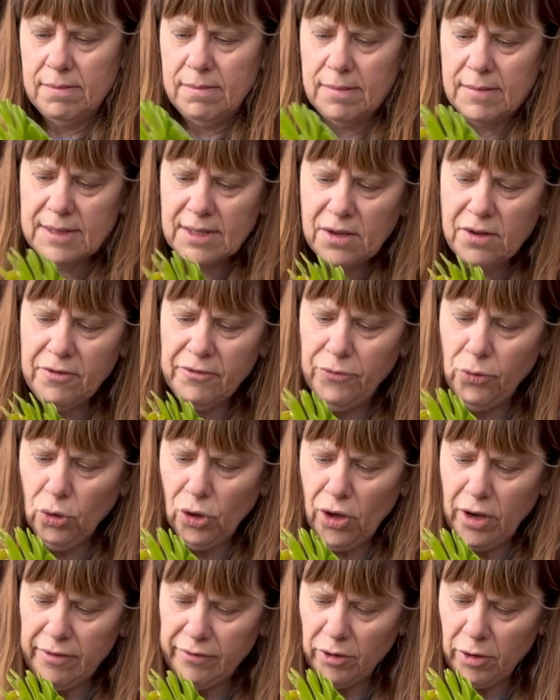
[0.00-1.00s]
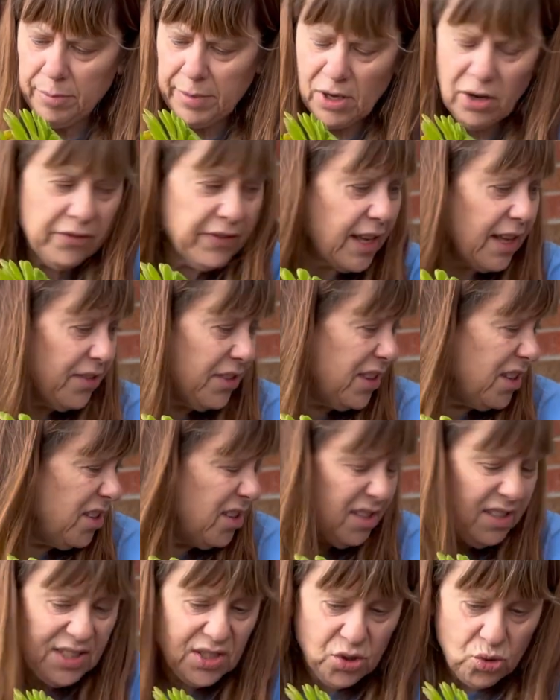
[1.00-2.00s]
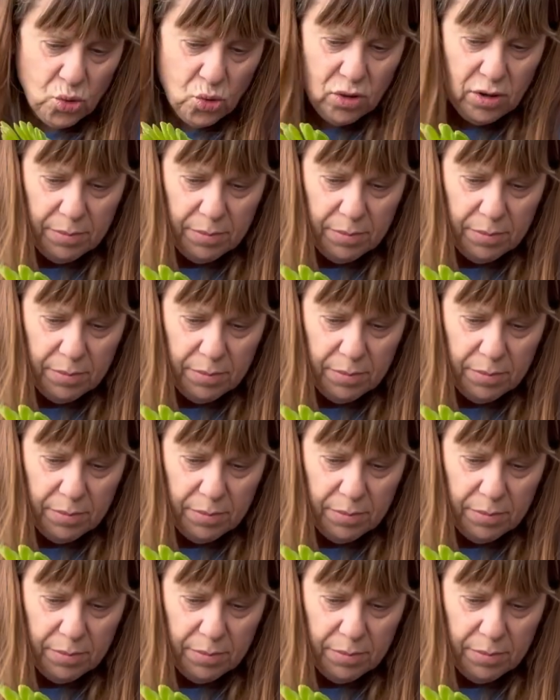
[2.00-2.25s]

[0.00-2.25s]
it's going to fall over a bit. I've cut the stalk a